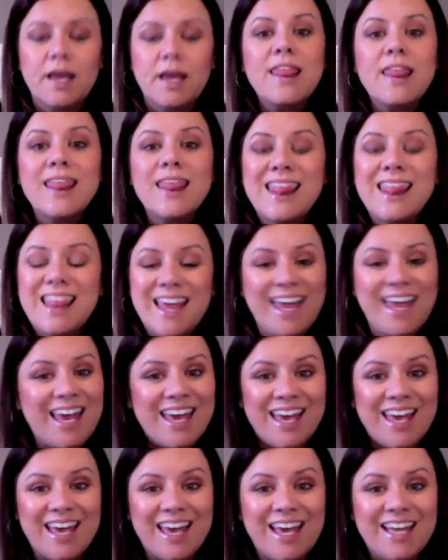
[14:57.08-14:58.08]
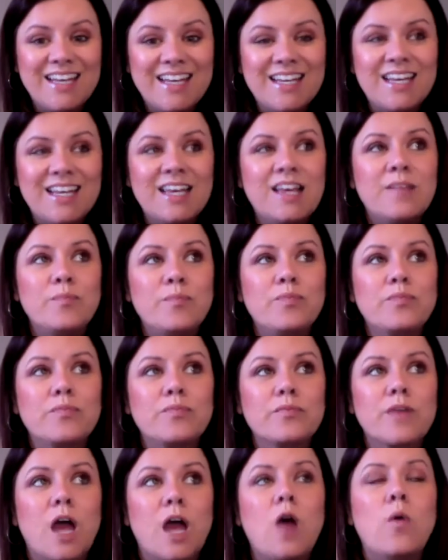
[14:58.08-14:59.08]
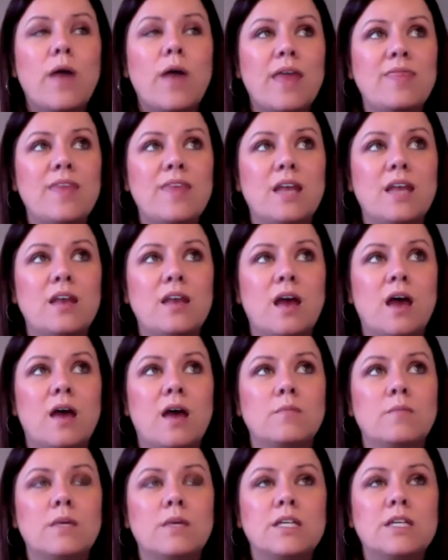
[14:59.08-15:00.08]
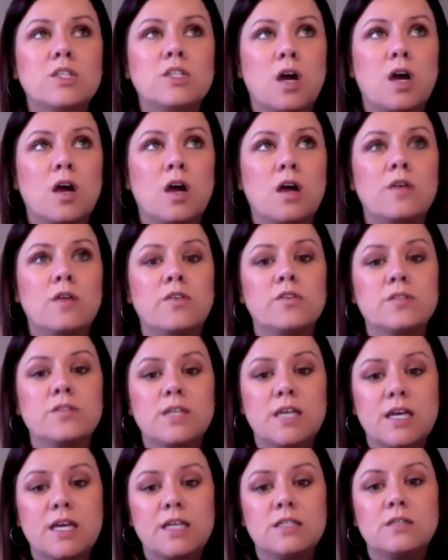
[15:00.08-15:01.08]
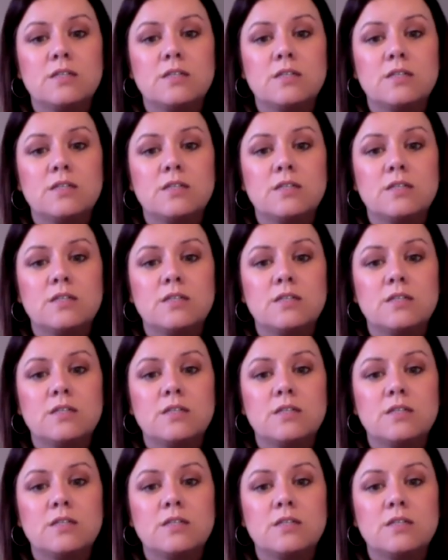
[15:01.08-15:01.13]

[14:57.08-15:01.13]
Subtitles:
Then, Oh, and then guitar, there's a kid's